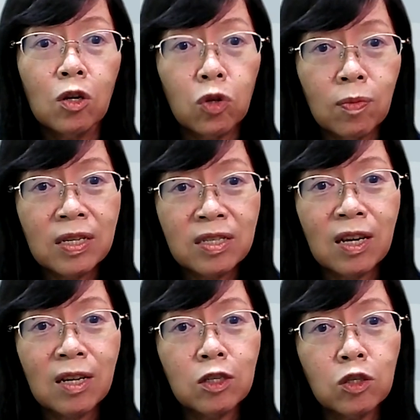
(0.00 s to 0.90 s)
You may
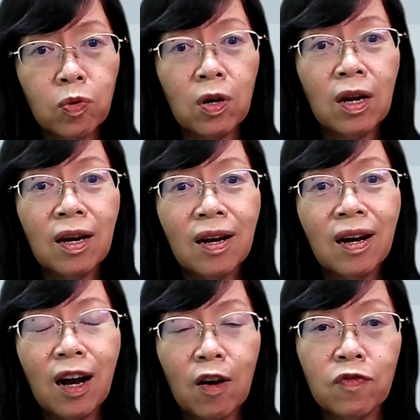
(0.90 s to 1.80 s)
say this prayer
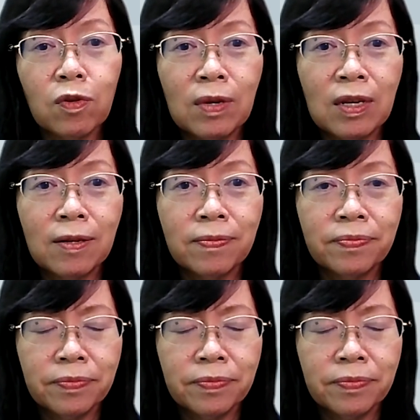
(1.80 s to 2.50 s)
after me.